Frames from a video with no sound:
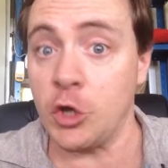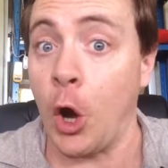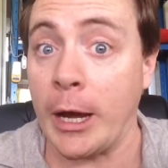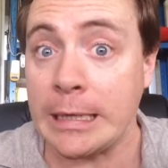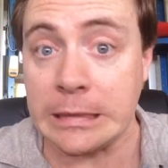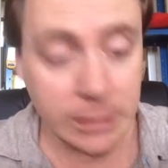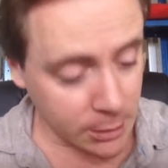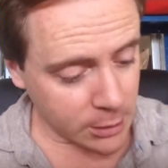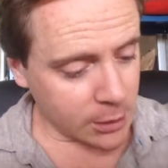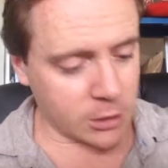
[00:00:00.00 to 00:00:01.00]
died.
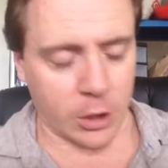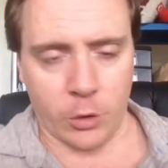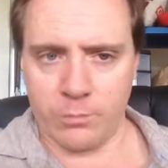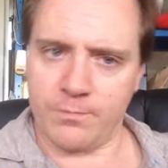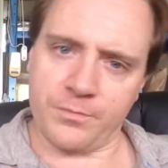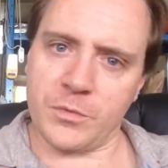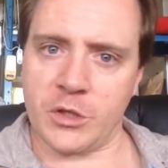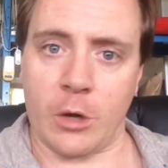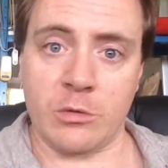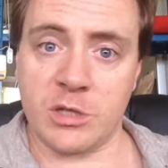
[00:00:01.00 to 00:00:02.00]
So, you
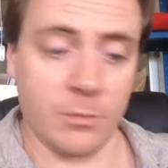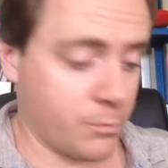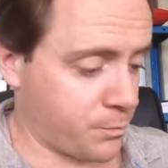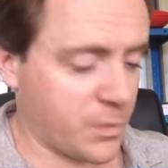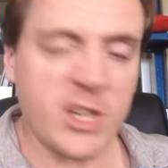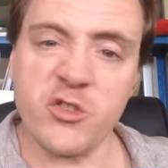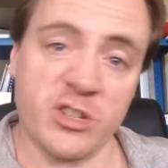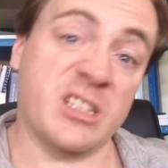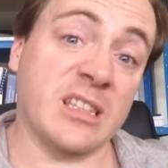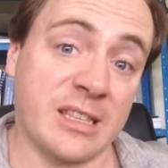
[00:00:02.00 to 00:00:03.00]
know, some
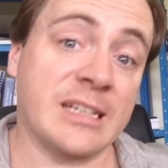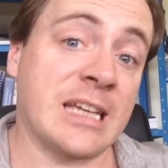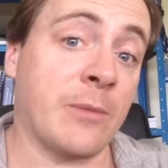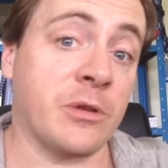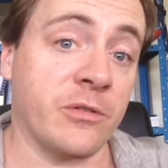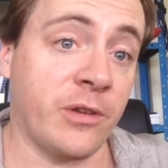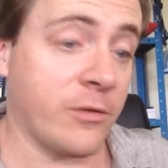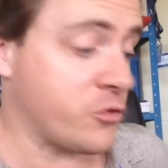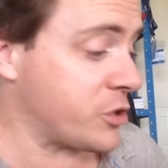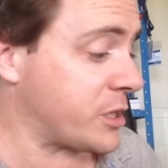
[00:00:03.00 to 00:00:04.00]
interesting things happening
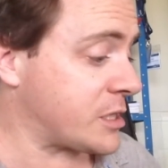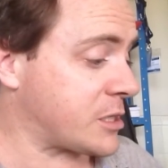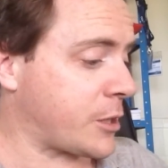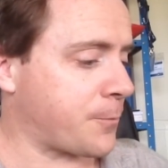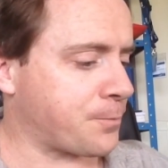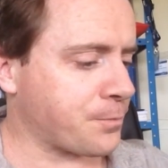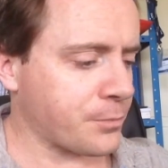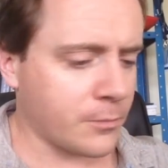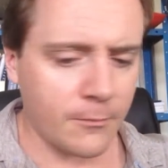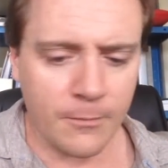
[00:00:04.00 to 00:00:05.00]
500 years ago.
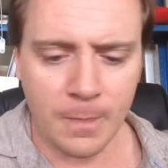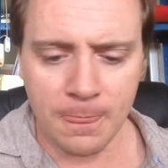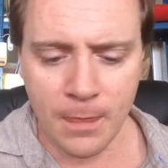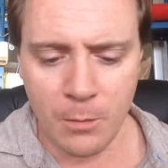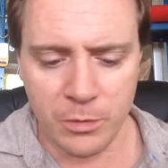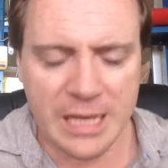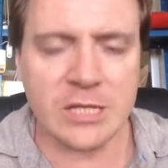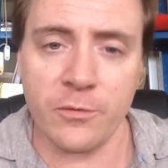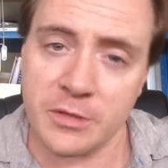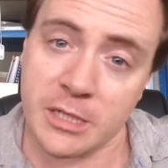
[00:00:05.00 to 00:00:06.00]
But
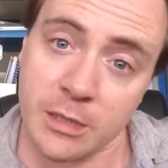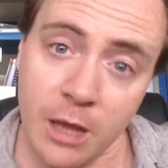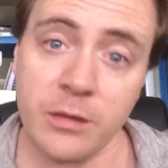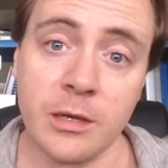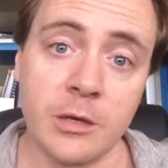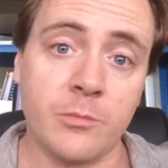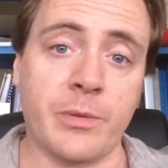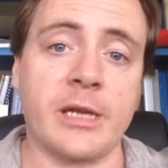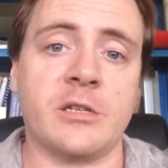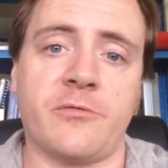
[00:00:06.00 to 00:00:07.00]
that's obviously nothing
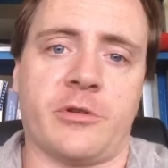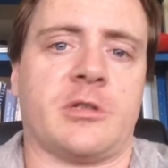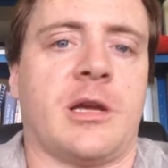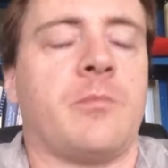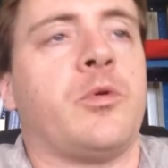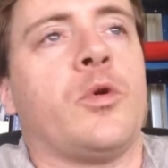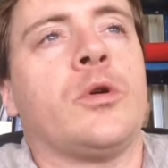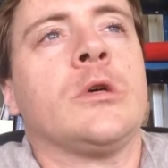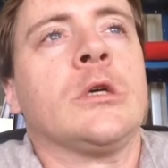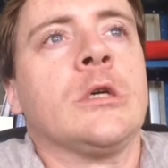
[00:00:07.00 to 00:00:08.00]
compared to, for
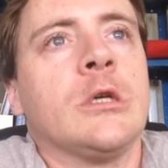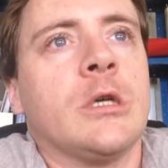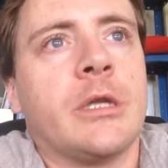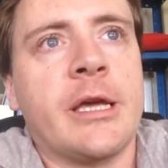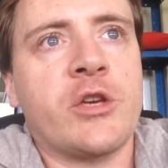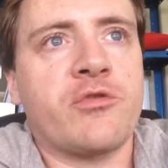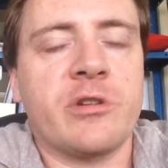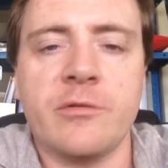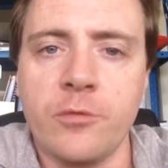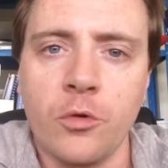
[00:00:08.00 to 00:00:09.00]
example, the
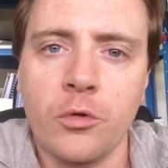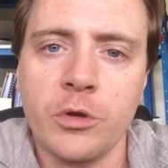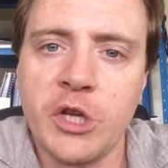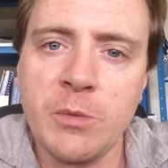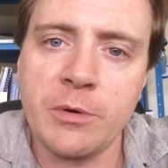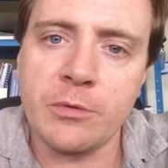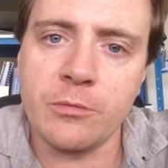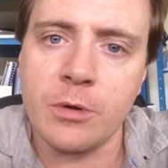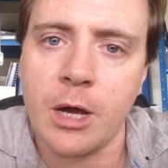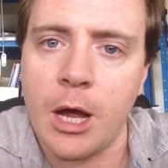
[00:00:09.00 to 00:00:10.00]
history of all human
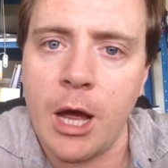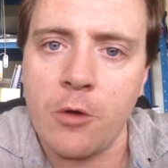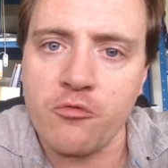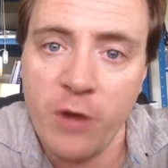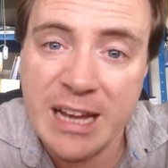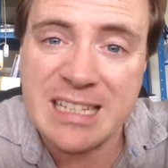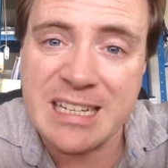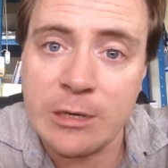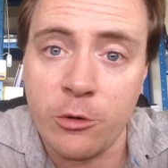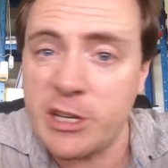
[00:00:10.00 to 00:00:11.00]
uh,
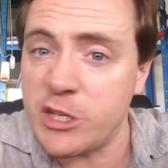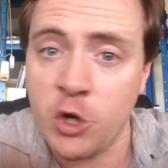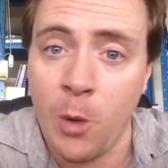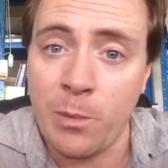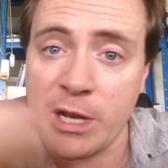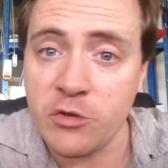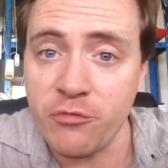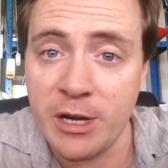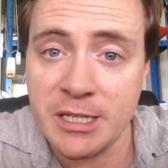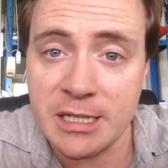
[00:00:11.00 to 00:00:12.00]
writing, or at least complex
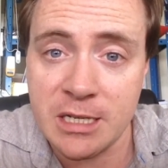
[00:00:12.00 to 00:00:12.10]
writing